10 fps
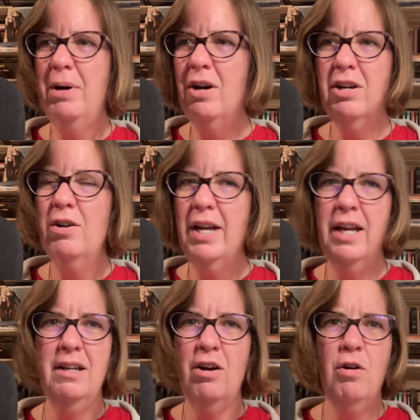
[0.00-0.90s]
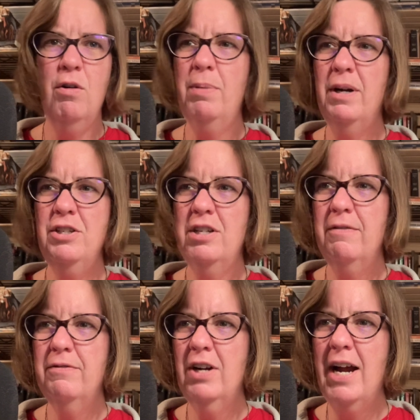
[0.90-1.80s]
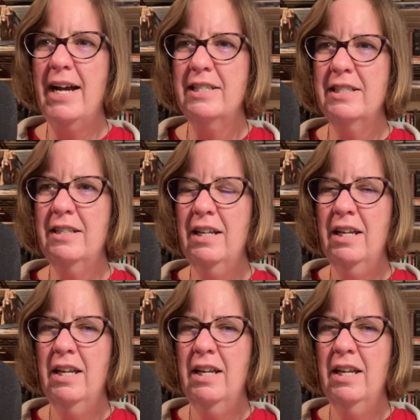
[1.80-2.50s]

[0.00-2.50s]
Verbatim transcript: I'll go get a whole bunch of grass and